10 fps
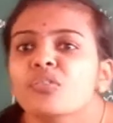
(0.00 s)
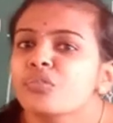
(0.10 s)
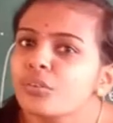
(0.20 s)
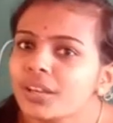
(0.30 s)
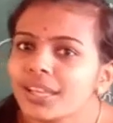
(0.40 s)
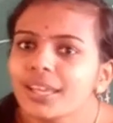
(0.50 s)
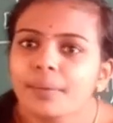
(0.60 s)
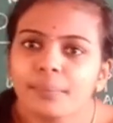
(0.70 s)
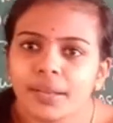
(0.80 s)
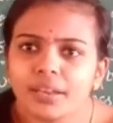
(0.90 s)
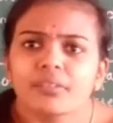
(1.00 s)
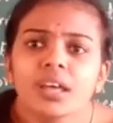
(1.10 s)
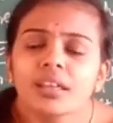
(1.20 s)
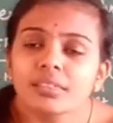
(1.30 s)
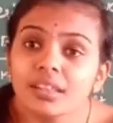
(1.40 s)
fully paid.
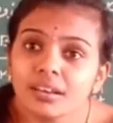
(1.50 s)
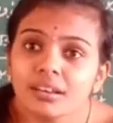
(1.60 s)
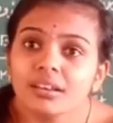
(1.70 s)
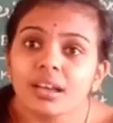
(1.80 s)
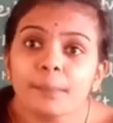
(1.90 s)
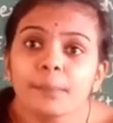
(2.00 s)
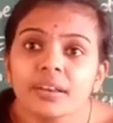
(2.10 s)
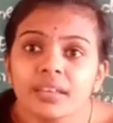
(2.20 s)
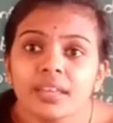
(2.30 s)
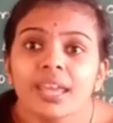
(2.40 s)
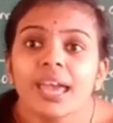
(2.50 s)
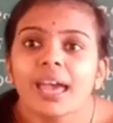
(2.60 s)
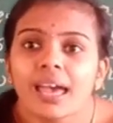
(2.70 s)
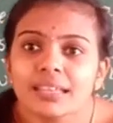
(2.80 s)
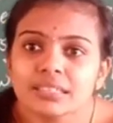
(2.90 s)
The company
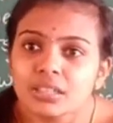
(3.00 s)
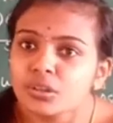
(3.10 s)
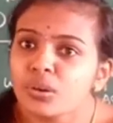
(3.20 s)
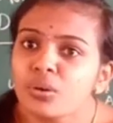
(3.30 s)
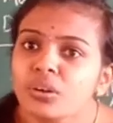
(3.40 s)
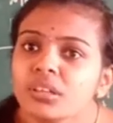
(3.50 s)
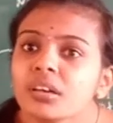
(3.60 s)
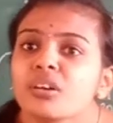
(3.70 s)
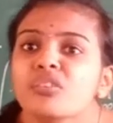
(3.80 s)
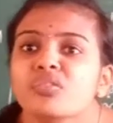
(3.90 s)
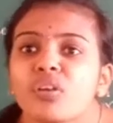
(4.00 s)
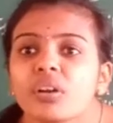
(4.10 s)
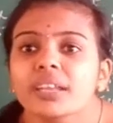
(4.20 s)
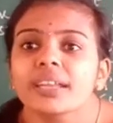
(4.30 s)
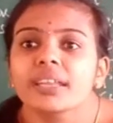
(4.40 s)
has not
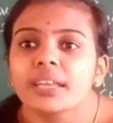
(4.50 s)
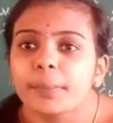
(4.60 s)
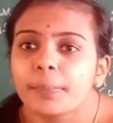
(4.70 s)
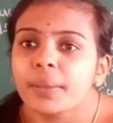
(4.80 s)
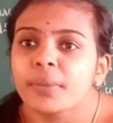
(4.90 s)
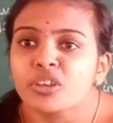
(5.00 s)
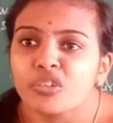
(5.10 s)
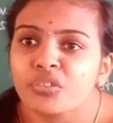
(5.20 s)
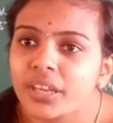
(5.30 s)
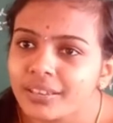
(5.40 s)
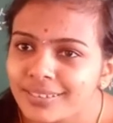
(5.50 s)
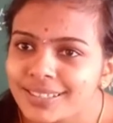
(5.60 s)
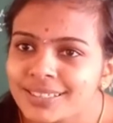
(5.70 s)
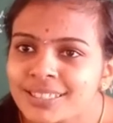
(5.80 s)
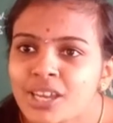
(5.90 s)
faulted in a payment of
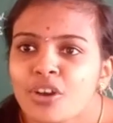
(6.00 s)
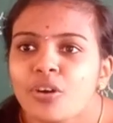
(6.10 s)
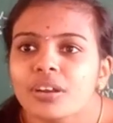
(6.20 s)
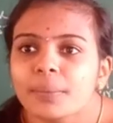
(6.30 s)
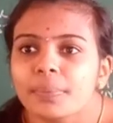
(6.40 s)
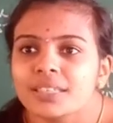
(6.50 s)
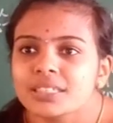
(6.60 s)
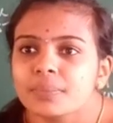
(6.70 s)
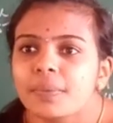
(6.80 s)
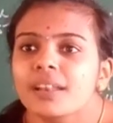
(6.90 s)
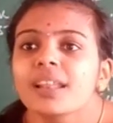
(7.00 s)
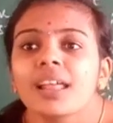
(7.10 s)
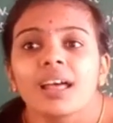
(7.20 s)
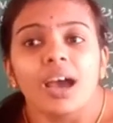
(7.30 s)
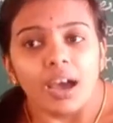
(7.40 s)
interest or a principal
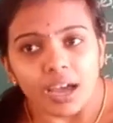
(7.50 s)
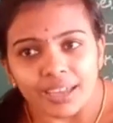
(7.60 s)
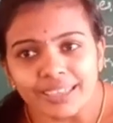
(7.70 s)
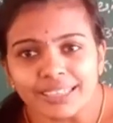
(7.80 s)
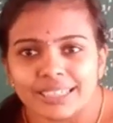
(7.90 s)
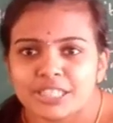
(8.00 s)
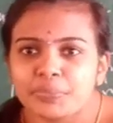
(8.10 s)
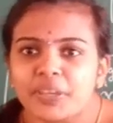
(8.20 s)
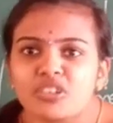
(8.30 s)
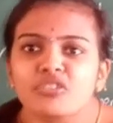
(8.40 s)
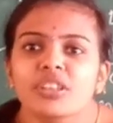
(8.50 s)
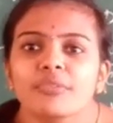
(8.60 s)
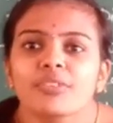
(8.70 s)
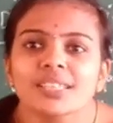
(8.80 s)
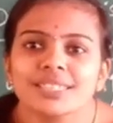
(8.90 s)
in respect of the
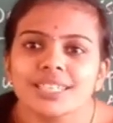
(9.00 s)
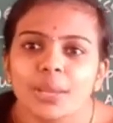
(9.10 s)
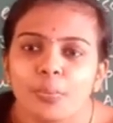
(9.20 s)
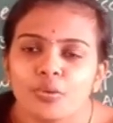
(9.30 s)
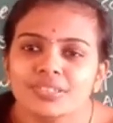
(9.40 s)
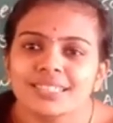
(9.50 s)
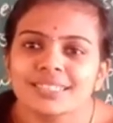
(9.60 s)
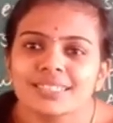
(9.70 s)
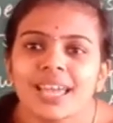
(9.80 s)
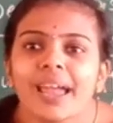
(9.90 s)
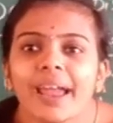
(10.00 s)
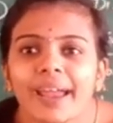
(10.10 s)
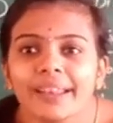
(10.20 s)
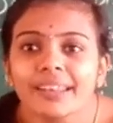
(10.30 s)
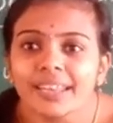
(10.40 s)
fixed deposits
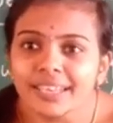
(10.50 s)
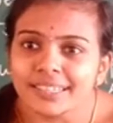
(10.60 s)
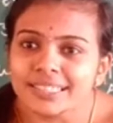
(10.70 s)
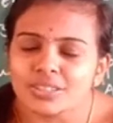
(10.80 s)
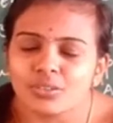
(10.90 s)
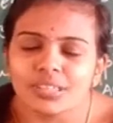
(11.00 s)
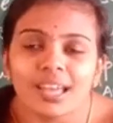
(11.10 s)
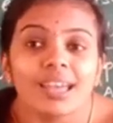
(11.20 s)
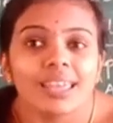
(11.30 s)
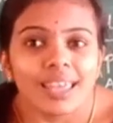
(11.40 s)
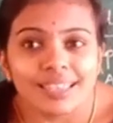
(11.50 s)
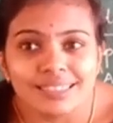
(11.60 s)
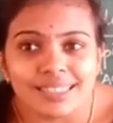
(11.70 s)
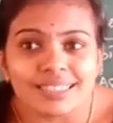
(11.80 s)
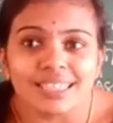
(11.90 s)
and interest on the
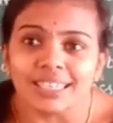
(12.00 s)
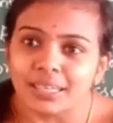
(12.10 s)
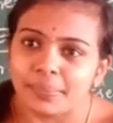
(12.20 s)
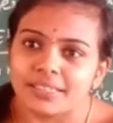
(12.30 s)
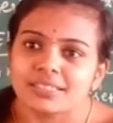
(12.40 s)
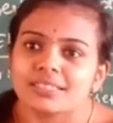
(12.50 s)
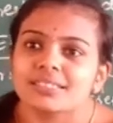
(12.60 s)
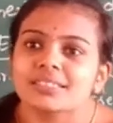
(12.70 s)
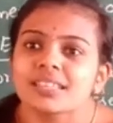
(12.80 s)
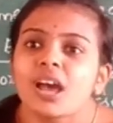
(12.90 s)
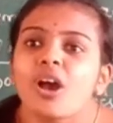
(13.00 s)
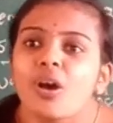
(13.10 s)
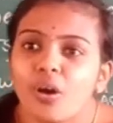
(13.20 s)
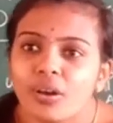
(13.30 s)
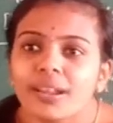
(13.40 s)
existing debentures or
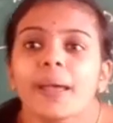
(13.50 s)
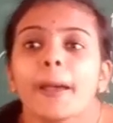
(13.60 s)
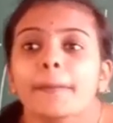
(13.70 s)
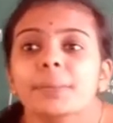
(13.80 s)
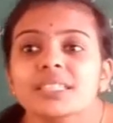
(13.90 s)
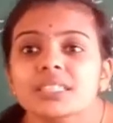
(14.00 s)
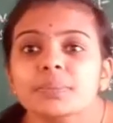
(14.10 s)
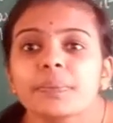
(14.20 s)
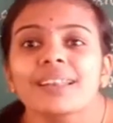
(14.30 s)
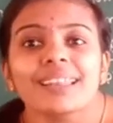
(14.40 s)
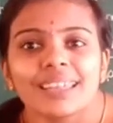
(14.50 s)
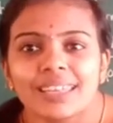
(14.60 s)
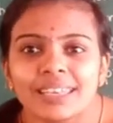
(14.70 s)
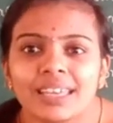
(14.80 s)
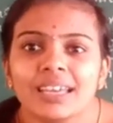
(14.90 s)
principal in
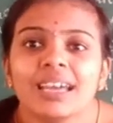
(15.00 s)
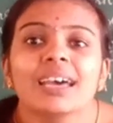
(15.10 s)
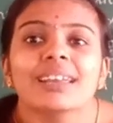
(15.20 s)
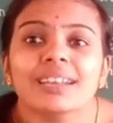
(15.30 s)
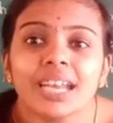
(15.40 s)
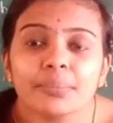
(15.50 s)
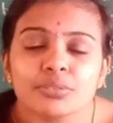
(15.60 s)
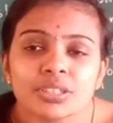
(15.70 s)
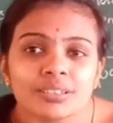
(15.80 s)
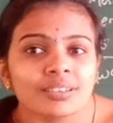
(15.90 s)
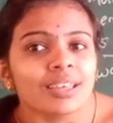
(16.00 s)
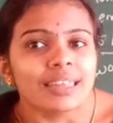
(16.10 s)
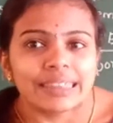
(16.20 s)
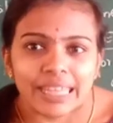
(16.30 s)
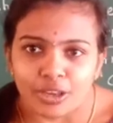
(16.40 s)
a reduction
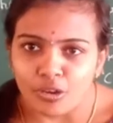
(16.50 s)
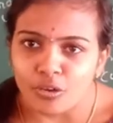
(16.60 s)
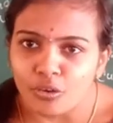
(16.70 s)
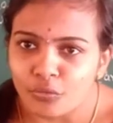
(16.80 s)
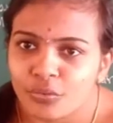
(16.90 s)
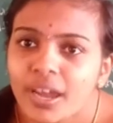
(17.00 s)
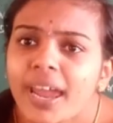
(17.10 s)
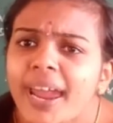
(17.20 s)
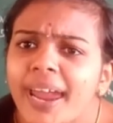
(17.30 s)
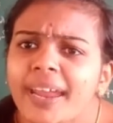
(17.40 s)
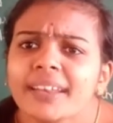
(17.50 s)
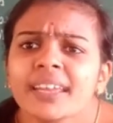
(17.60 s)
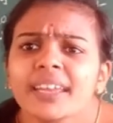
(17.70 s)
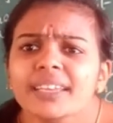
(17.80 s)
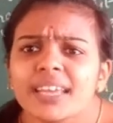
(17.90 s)
thereof, and it
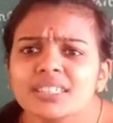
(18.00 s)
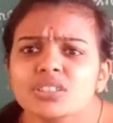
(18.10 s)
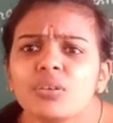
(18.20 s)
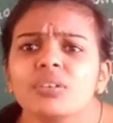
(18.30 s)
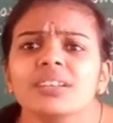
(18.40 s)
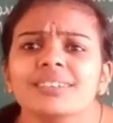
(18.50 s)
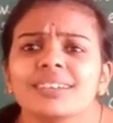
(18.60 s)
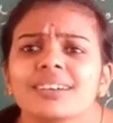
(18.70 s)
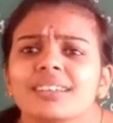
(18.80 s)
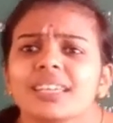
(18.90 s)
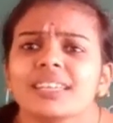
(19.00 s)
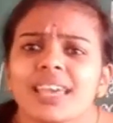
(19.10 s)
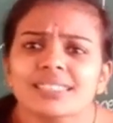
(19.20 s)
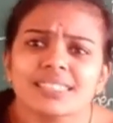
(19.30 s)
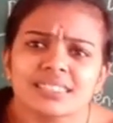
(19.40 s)
has
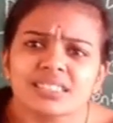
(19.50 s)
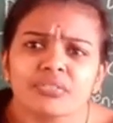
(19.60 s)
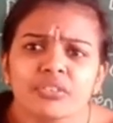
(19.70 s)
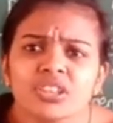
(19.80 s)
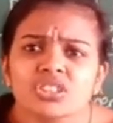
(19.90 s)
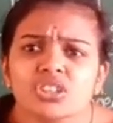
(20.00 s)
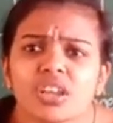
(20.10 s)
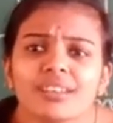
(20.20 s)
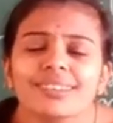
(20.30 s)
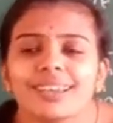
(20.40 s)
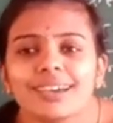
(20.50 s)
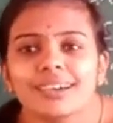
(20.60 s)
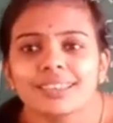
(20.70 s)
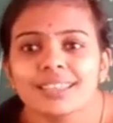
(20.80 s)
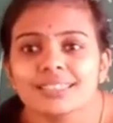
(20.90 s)
a sufficient
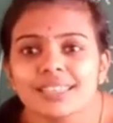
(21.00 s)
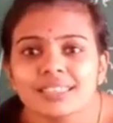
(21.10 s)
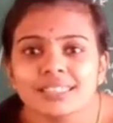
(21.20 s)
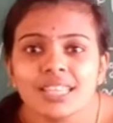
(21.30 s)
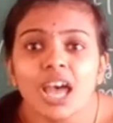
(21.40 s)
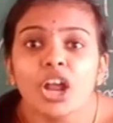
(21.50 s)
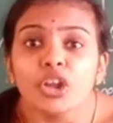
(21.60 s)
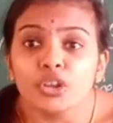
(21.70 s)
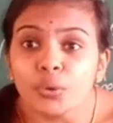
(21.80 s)
reasons to